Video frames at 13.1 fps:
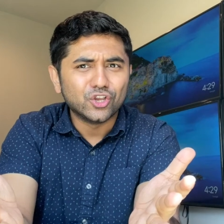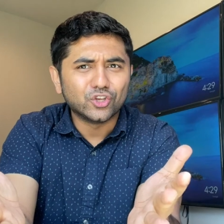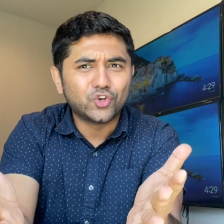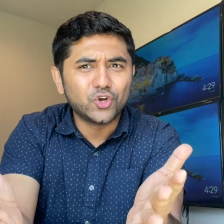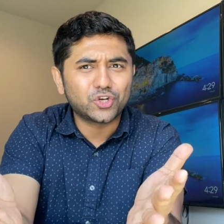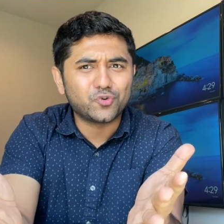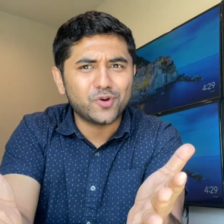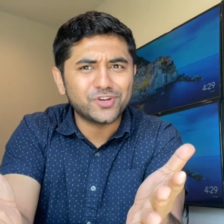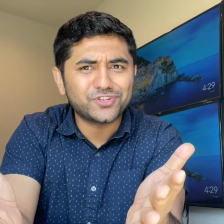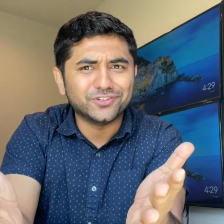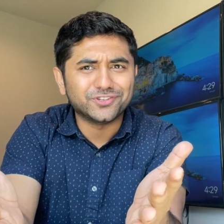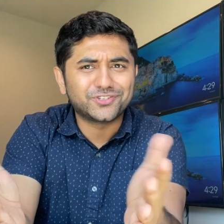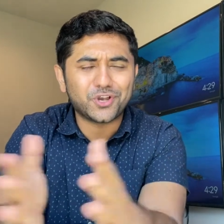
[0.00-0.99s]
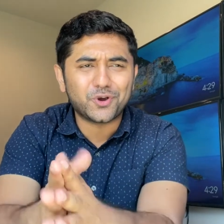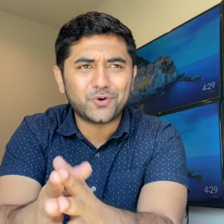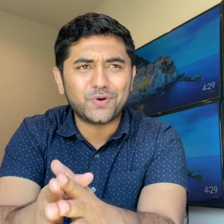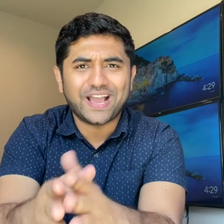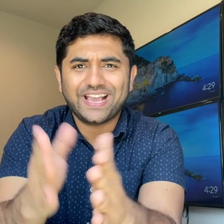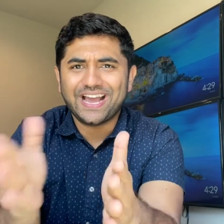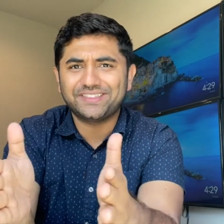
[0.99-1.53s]
Good question.
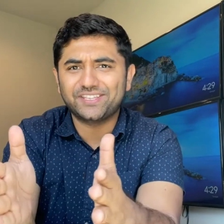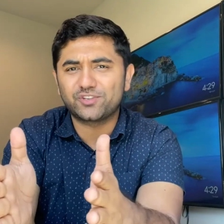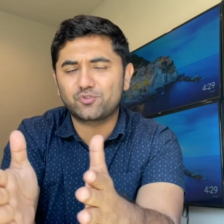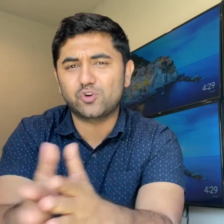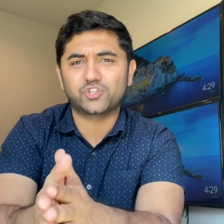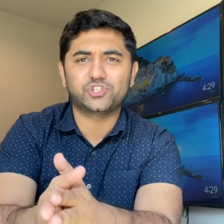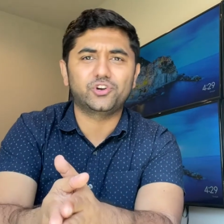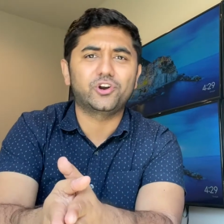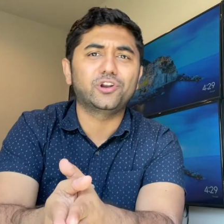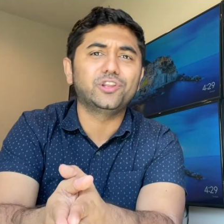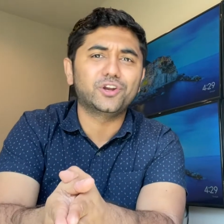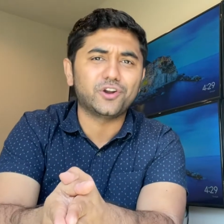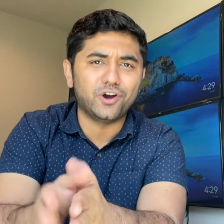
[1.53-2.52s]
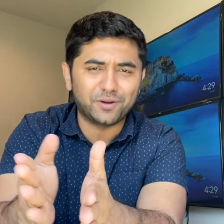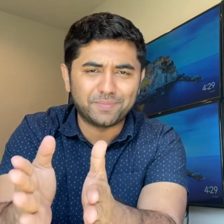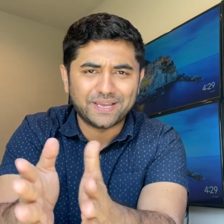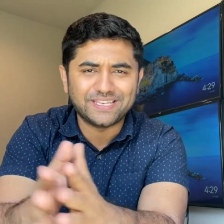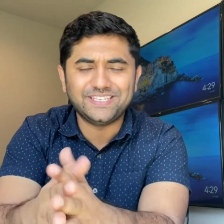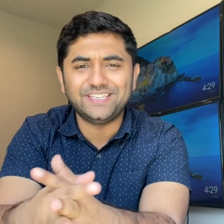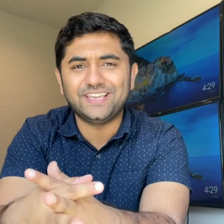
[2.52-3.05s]
So I got this question earlier on
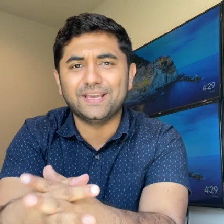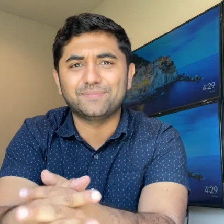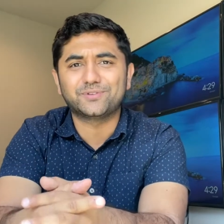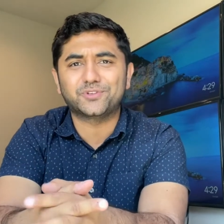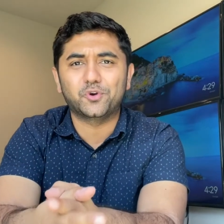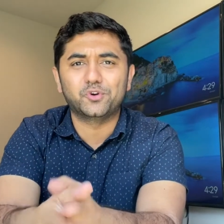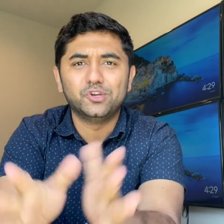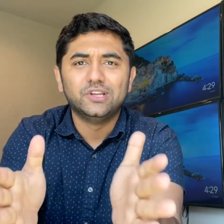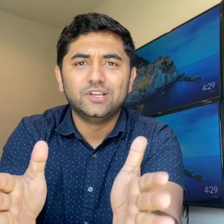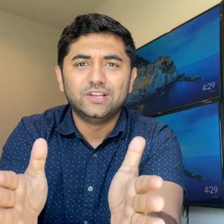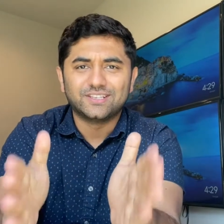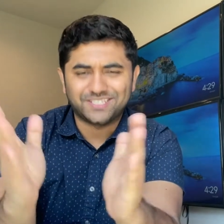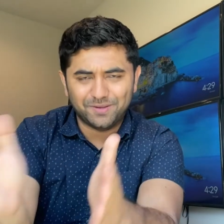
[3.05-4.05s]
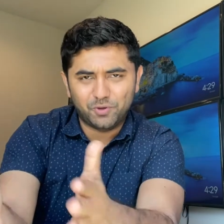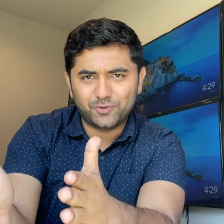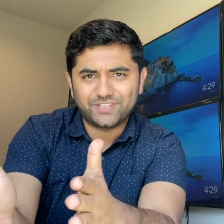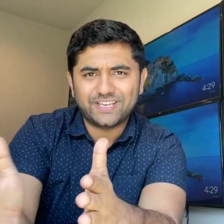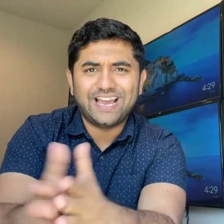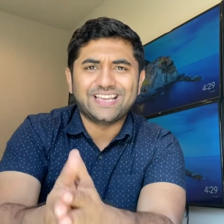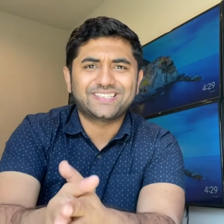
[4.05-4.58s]
my DM. So someone
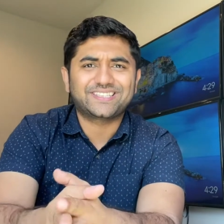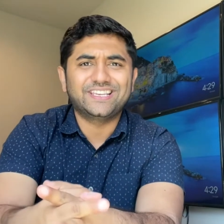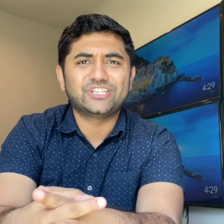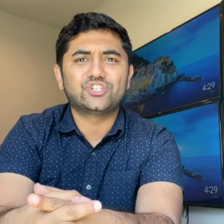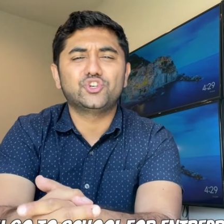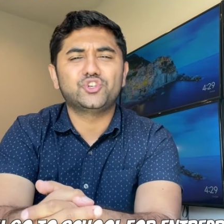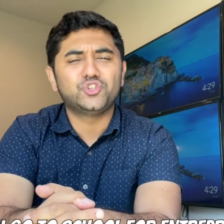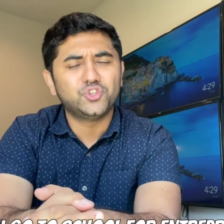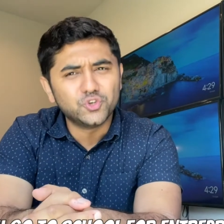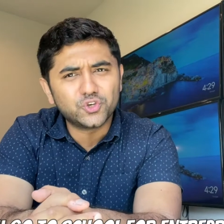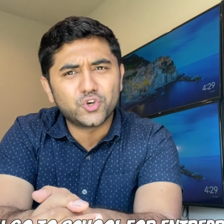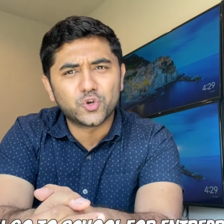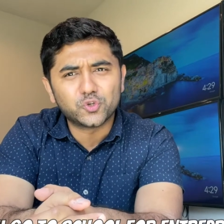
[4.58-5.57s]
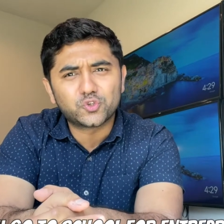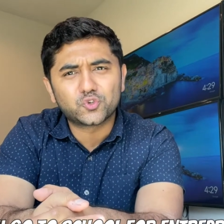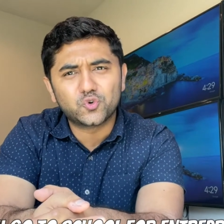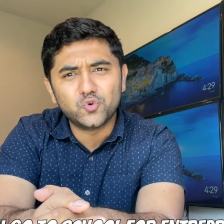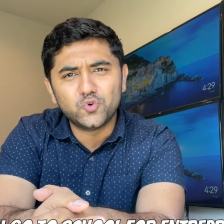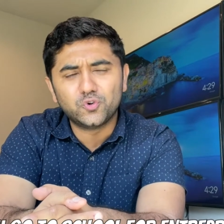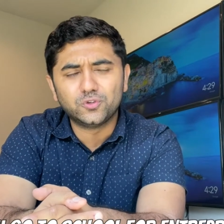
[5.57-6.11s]
was asking, should you go to
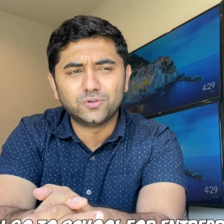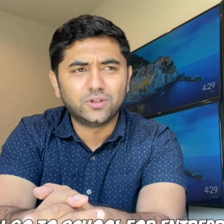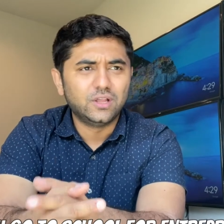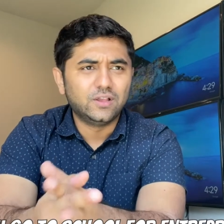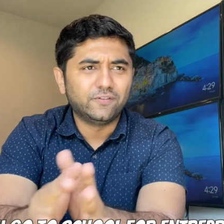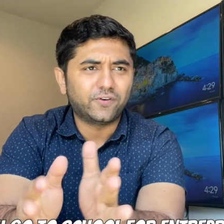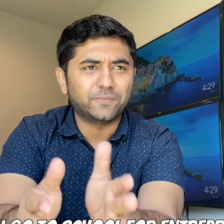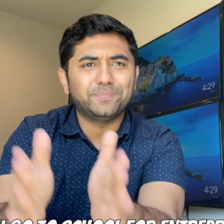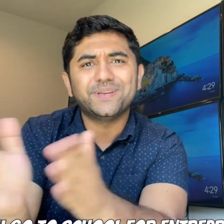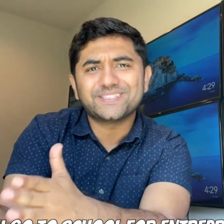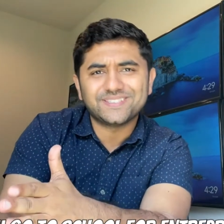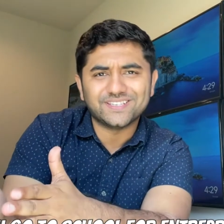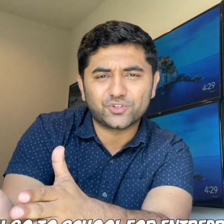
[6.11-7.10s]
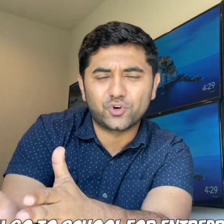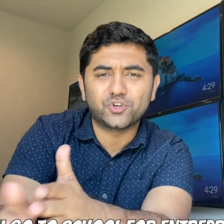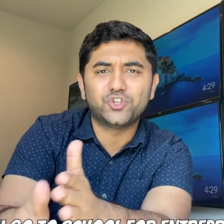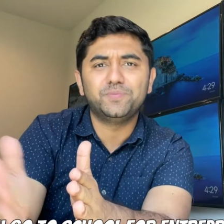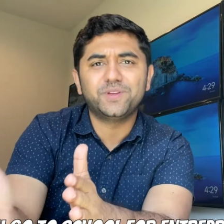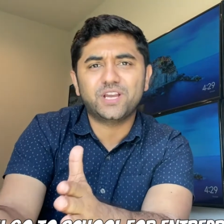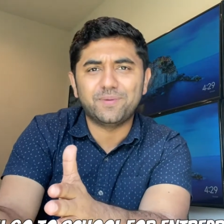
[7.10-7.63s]
school for business or
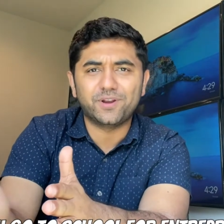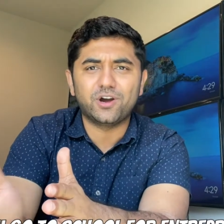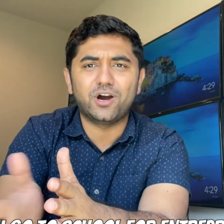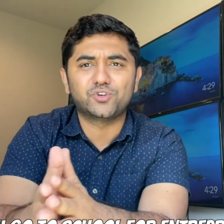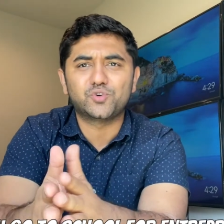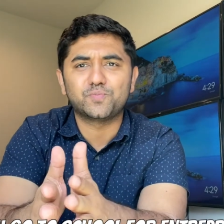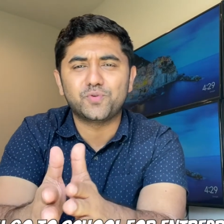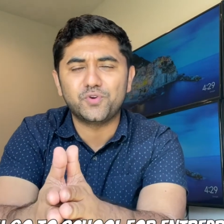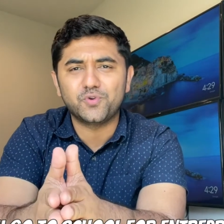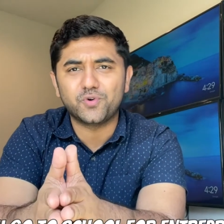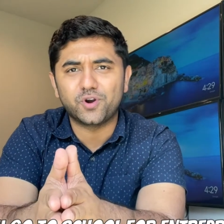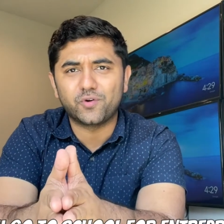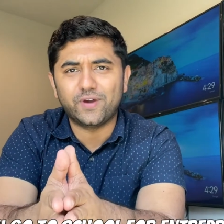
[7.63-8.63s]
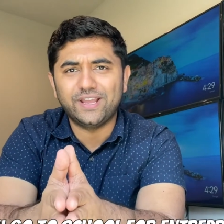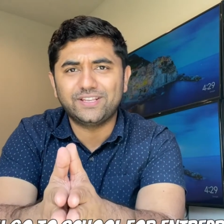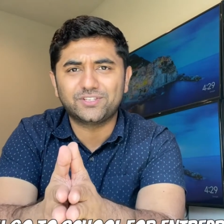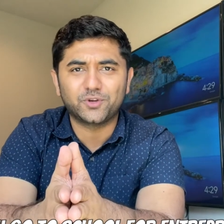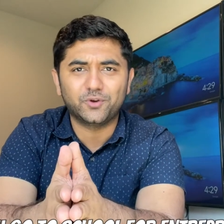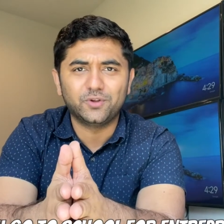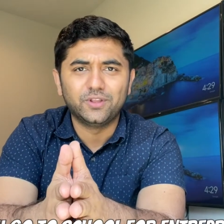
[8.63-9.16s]
to become an entrepreneur, right?
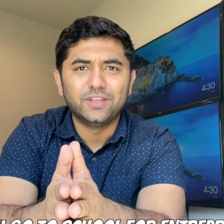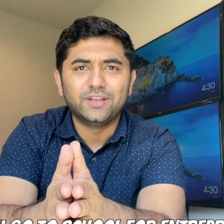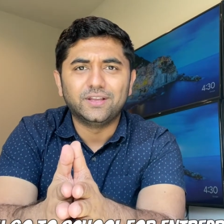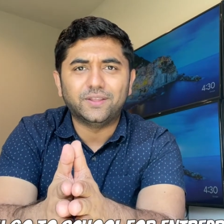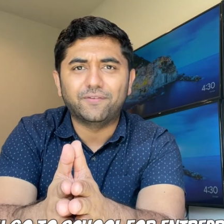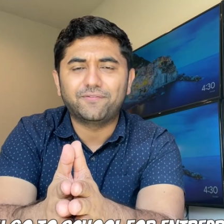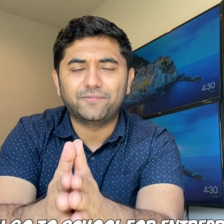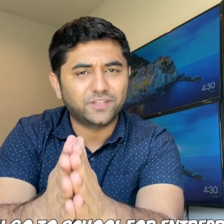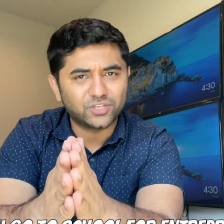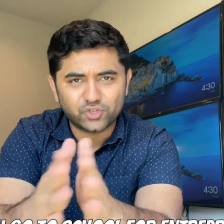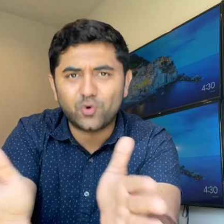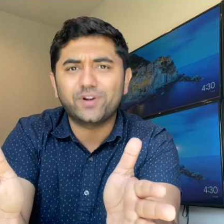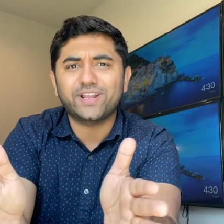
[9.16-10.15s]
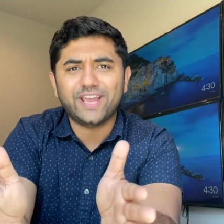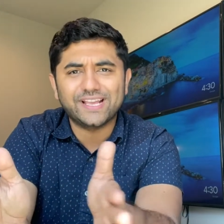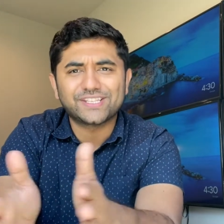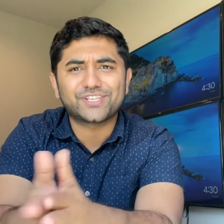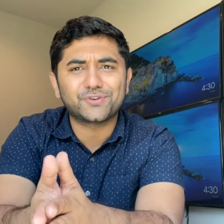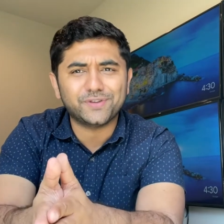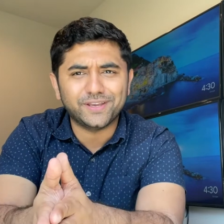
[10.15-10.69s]
So the, the short
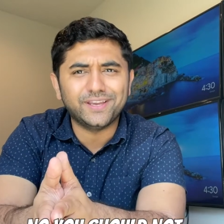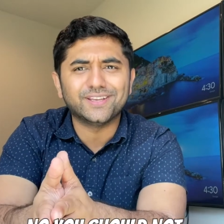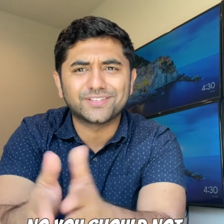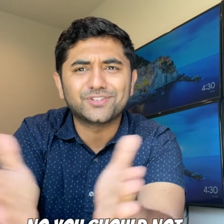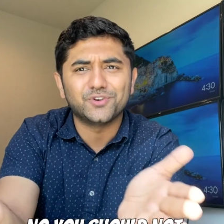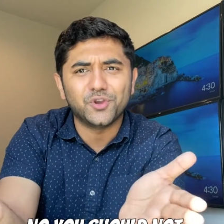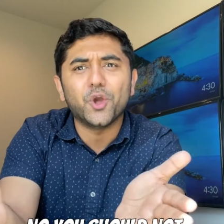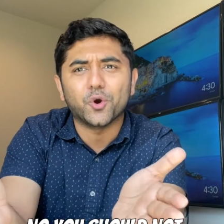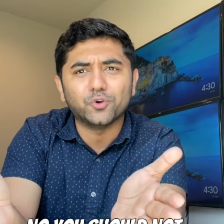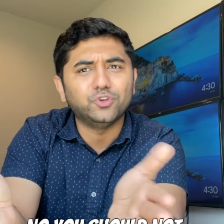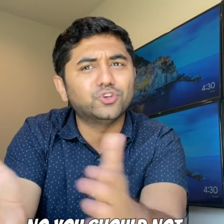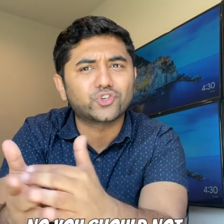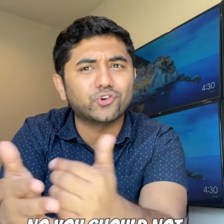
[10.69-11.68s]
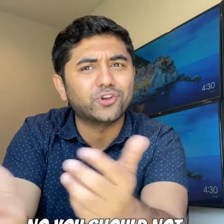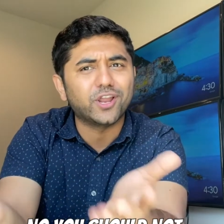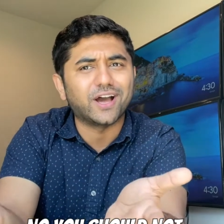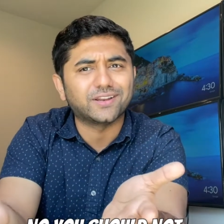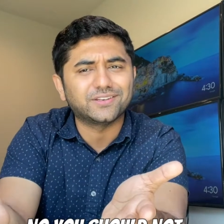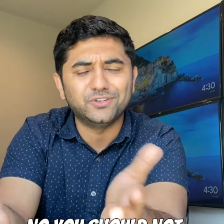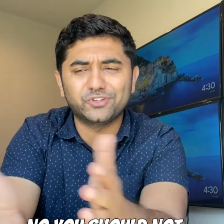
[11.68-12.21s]
answer is no, you should
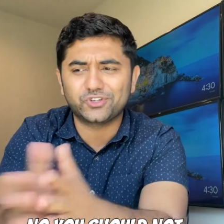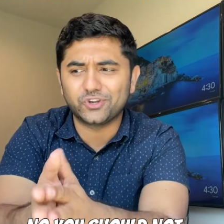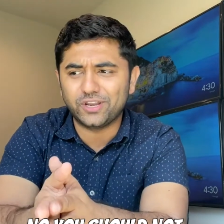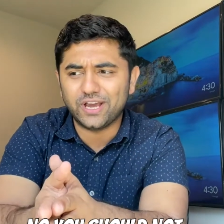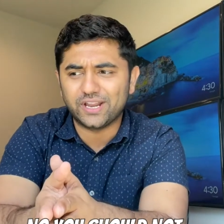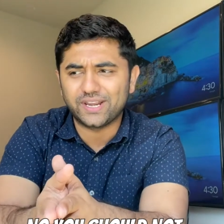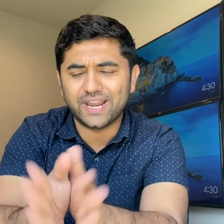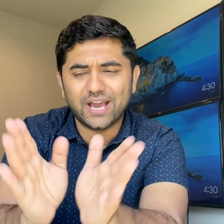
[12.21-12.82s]
not. You should not.